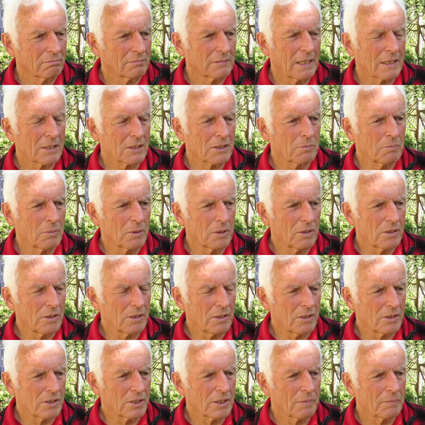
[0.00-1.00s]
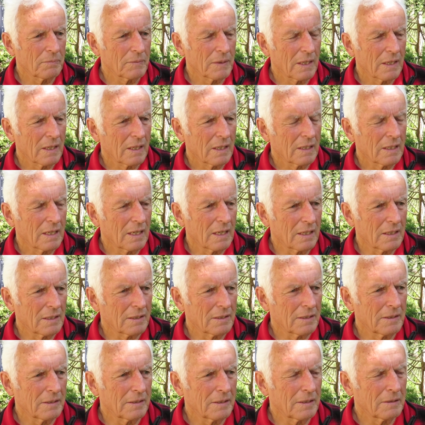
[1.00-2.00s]
gas burners,
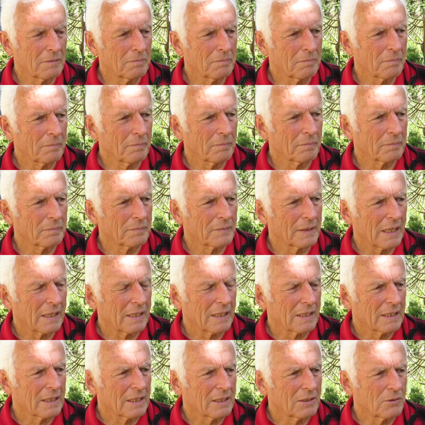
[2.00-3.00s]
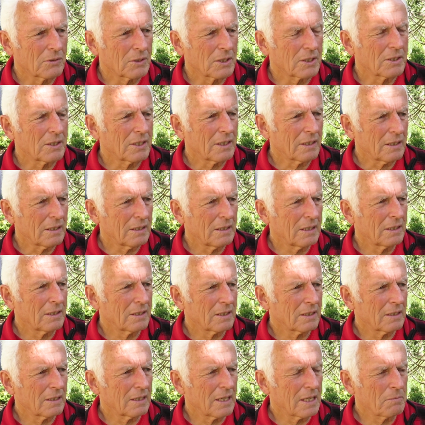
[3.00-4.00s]
and there was a tiny
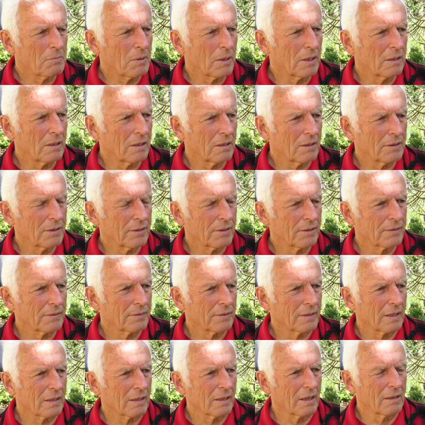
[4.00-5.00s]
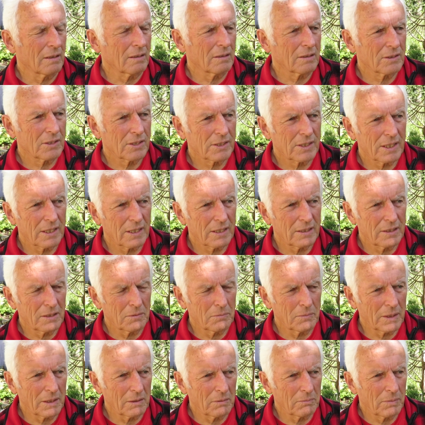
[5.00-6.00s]
bath alongside
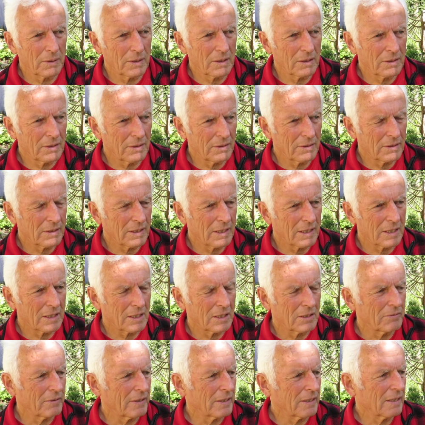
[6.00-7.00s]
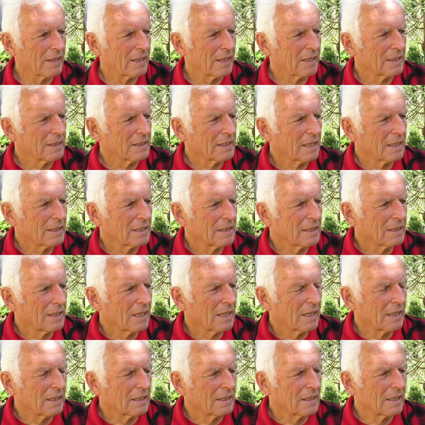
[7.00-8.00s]
the middle part of the caravan.
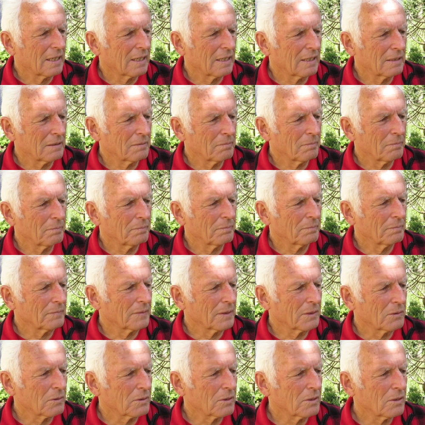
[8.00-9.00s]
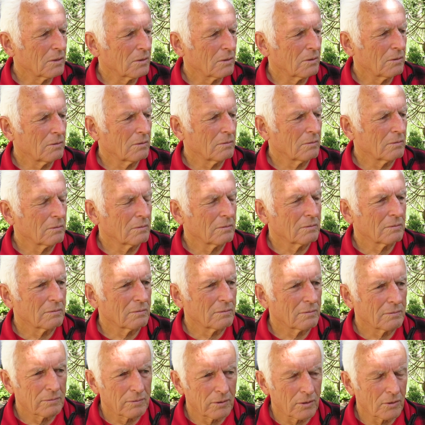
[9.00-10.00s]
There was no
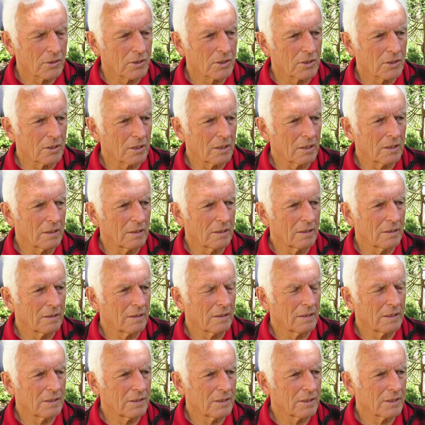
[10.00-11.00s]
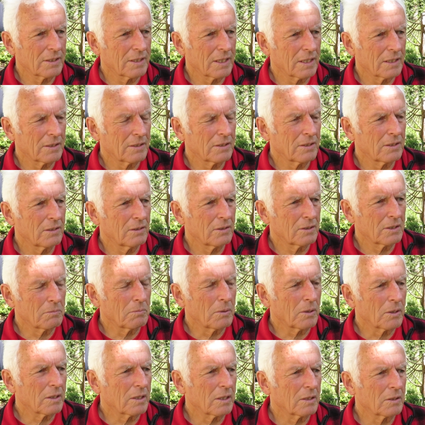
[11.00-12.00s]
flush toilet, we just had to use a
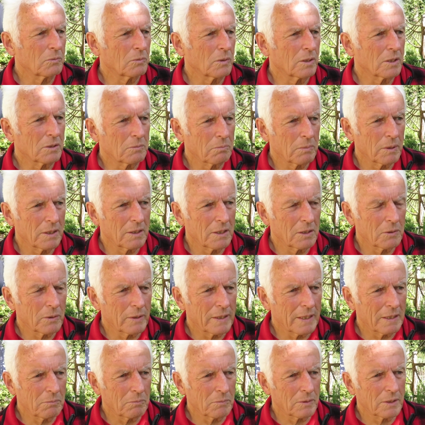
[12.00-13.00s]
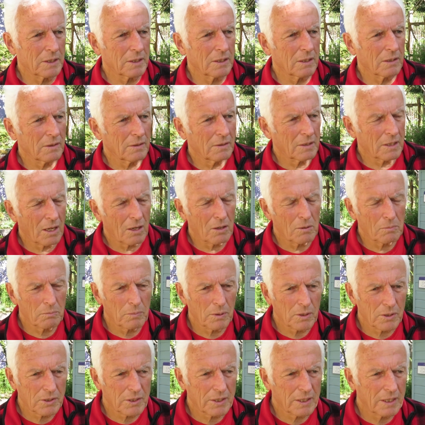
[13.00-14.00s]
bucket which Peter would empty on the
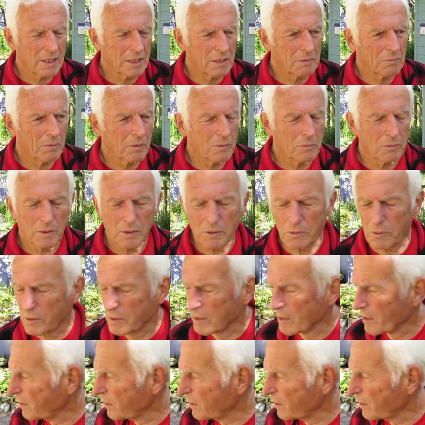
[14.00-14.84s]
compost heap, which was